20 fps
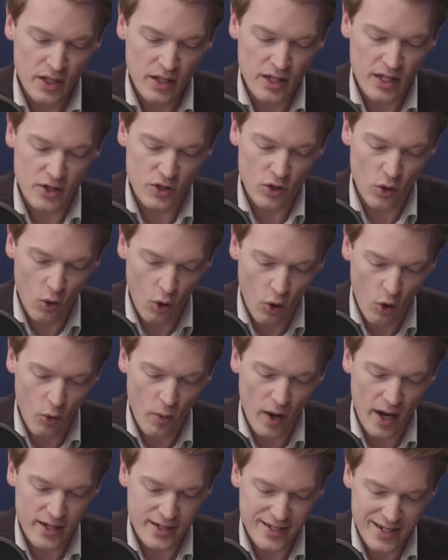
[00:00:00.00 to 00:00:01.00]
is
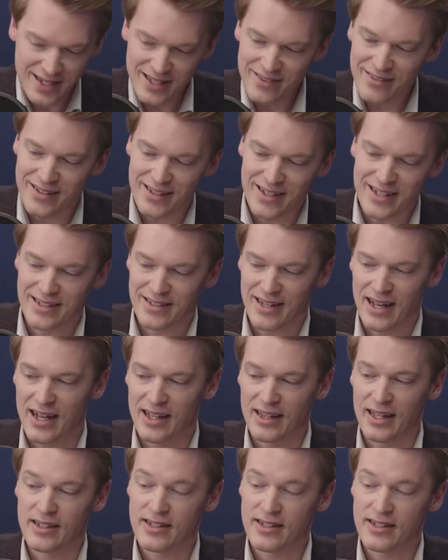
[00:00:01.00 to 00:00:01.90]
always in the detail,